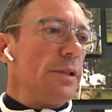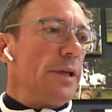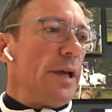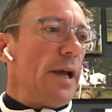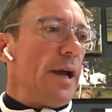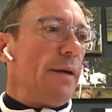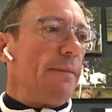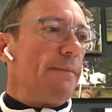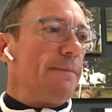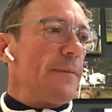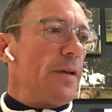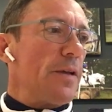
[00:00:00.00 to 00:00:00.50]

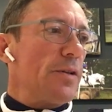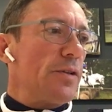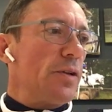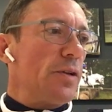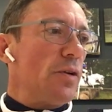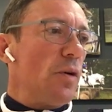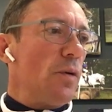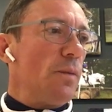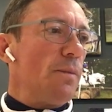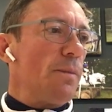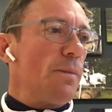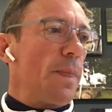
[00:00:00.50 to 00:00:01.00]
Yeah,
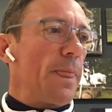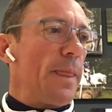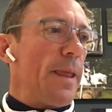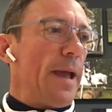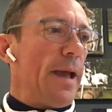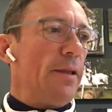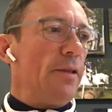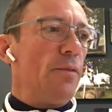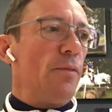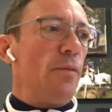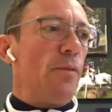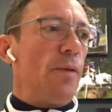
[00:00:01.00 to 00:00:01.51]
so
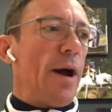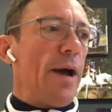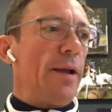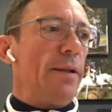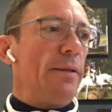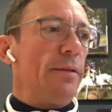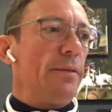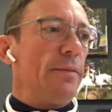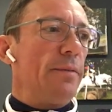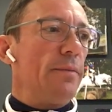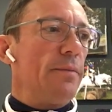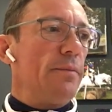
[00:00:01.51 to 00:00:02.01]
that
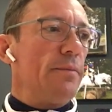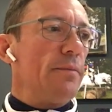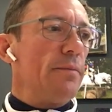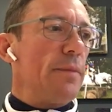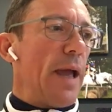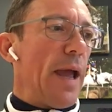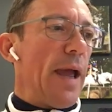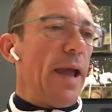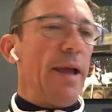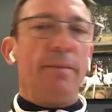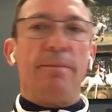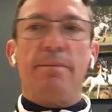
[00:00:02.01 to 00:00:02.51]
one,
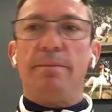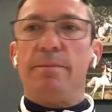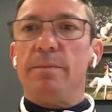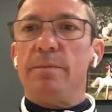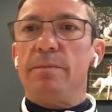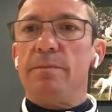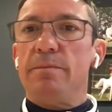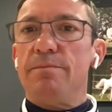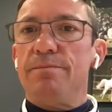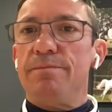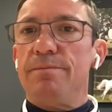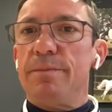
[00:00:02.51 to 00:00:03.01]
they
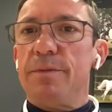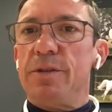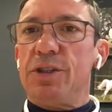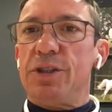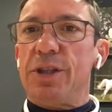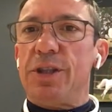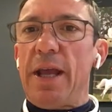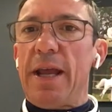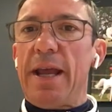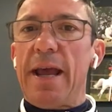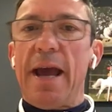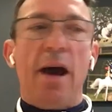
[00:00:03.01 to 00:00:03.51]

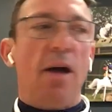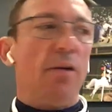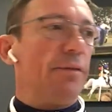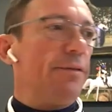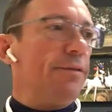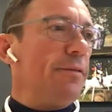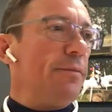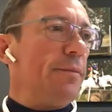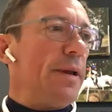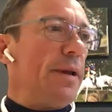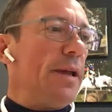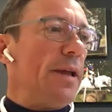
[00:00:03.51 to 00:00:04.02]
stick
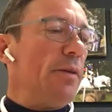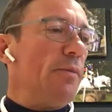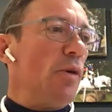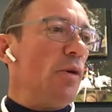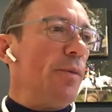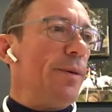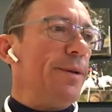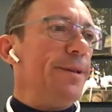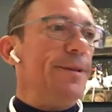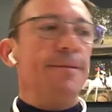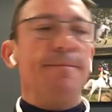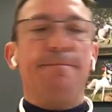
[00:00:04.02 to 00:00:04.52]
out for me at the
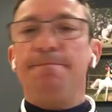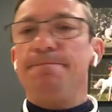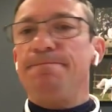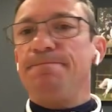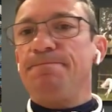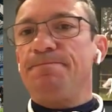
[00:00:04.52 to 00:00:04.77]
moment.